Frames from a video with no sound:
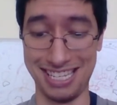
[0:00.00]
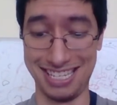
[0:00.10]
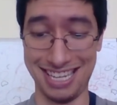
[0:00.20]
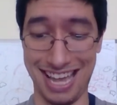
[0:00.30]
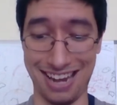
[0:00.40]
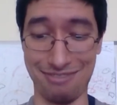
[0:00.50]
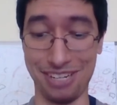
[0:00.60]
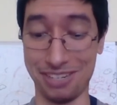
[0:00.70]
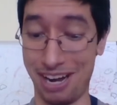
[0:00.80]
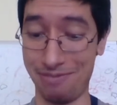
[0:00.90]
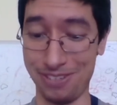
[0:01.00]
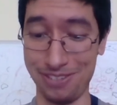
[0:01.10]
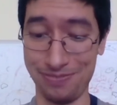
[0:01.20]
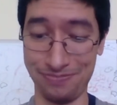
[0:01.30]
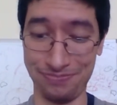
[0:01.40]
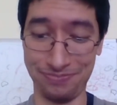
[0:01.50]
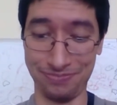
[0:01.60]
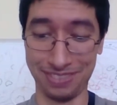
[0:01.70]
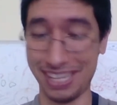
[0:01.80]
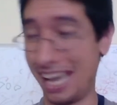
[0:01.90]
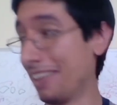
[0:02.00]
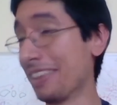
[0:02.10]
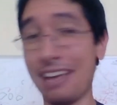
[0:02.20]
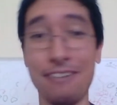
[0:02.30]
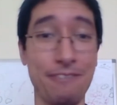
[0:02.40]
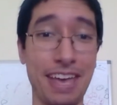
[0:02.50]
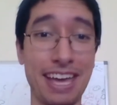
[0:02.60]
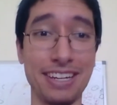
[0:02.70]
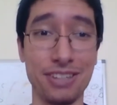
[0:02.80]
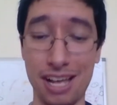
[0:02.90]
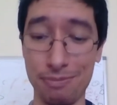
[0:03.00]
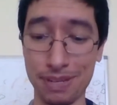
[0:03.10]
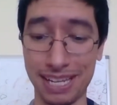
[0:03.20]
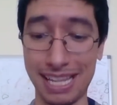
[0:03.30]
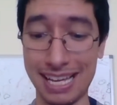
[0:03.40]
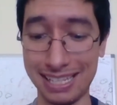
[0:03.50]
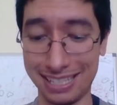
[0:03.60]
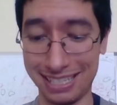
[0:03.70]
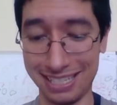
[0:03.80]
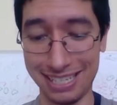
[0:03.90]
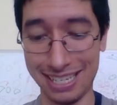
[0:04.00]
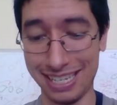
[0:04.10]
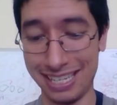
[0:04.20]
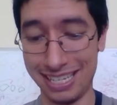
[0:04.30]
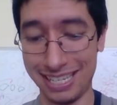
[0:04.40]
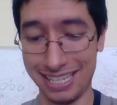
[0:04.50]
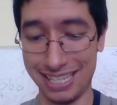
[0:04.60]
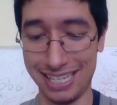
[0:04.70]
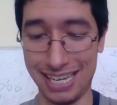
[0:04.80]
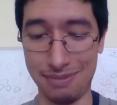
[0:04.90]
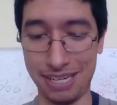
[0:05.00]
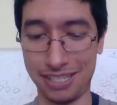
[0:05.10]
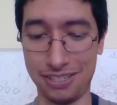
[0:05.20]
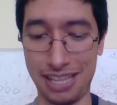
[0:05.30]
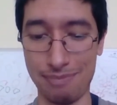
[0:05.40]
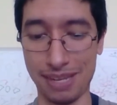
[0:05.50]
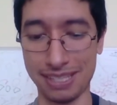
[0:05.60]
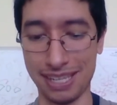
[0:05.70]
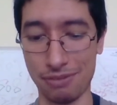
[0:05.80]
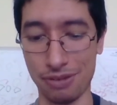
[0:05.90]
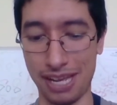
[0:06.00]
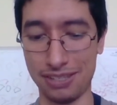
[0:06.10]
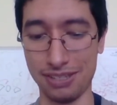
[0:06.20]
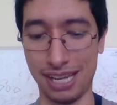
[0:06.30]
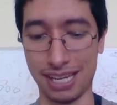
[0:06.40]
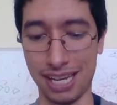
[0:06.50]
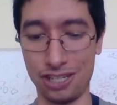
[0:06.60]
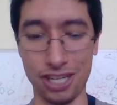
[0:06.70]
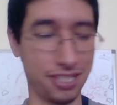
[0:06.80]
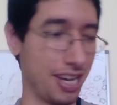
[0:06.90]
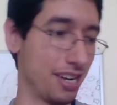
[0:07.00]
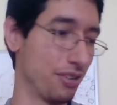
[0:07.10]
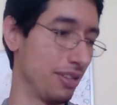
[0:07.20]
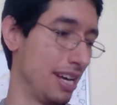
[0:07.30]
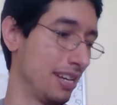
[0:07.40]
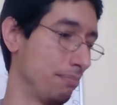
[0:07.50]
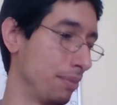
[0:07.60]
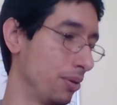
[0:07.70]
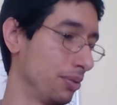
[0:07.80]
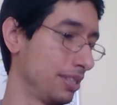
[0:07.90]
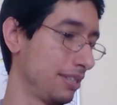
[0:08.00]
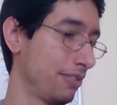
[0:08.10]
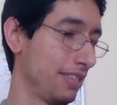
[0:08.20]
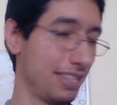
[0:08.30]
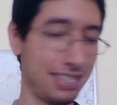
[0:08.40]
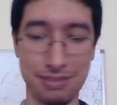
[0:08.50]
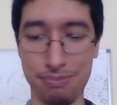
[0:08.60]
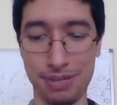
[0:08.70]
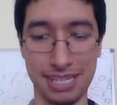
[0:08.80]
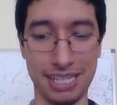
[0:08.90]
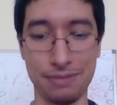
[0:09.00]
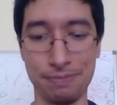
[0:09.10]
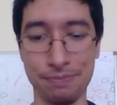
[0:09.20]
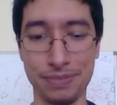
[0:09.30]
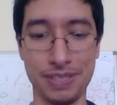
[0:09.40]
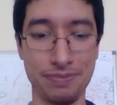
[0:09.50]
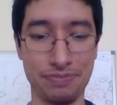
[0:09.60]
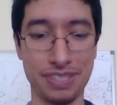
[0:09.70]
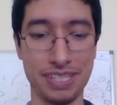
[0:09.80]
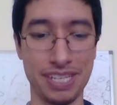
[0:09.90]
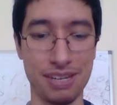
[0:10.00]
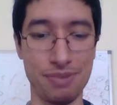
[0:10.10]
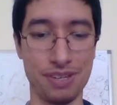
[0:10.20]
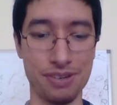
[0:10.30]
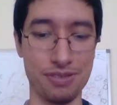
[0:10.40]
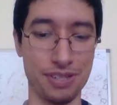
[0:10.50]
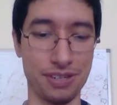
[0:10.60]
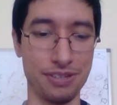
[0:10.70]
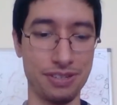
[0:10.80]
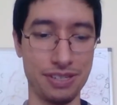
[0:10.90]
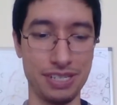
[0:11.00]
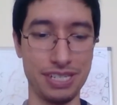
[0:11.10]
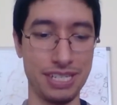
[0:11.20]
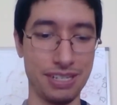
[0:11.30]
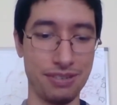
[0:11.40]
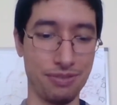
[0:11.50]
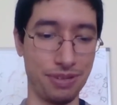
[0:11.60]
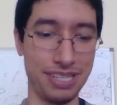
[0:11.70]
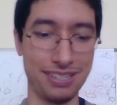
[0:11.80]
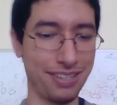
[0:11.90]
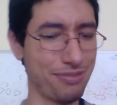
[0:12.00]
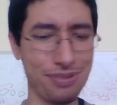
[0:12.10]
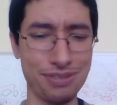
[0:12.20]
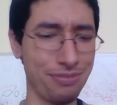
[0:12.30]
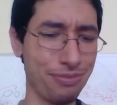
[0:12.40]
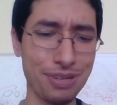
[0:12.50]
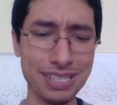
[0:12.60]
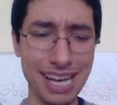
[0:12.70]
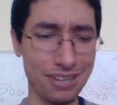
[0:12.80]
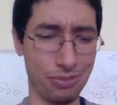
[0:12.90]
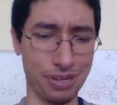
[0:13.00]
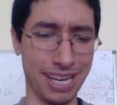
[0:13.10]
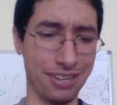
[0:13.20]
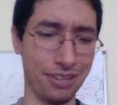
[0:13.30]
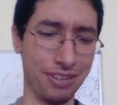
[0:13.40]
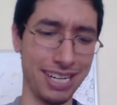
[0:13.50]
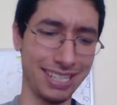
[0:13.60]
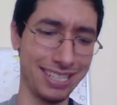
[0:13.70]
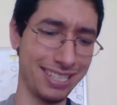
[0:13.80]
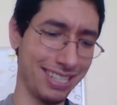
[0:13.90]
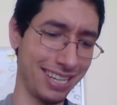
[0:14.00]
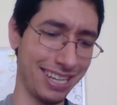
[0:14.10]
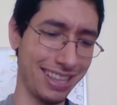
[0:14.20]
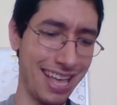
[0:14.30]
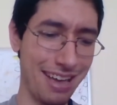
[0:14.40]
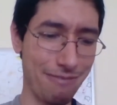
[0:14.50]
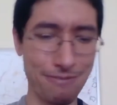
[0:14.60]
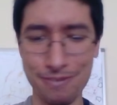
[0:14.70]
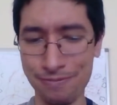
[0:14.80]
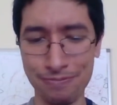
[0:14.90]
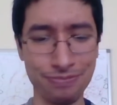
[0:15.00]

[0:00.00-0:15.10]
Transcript: honest, and really grateful. I think that fan is helping a lot. I'm not sure that means I'm going to have to like adjust audio a lot in post for this, but uh, here we go though. We just, you know, we, we just gotta do what we gotta do, right? Like in life,